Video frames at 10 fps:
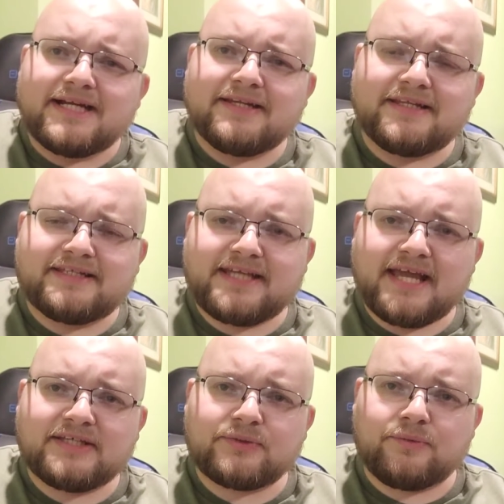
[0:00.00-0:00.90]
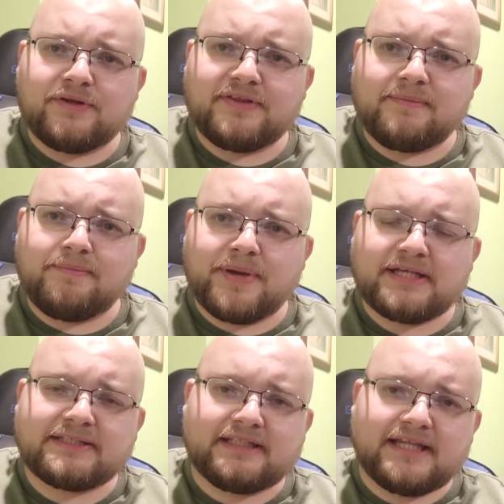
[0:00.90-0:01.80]
And in this case, one of the
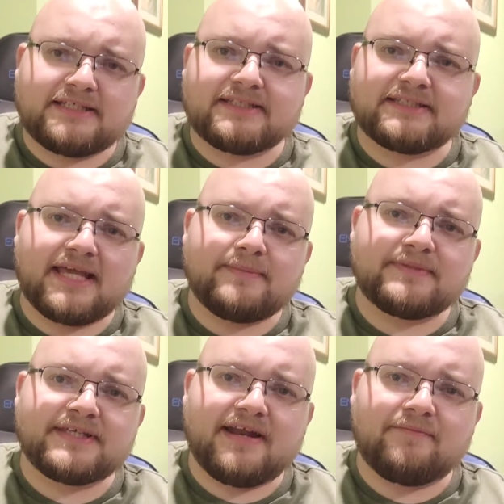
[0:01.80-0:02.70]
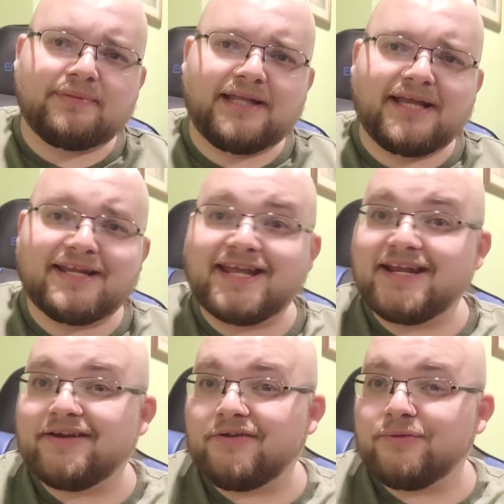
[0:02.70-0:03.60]
best licensed games that I've played,
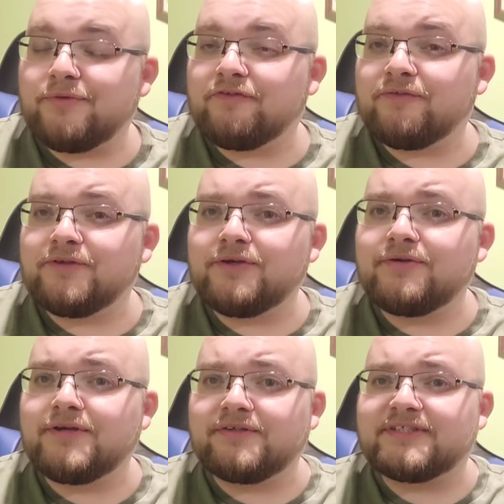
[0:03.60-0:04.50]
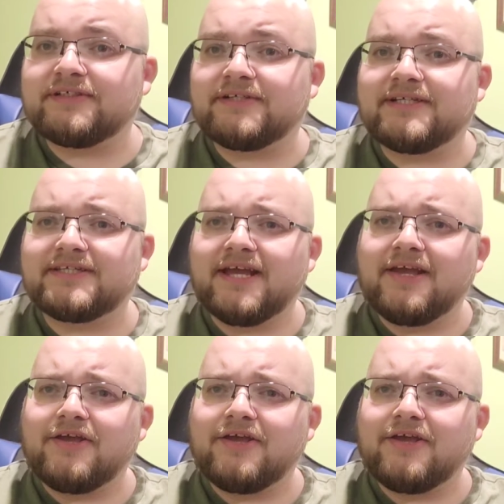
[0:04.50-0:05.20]
and another one from the Yu-Gi-Oh series,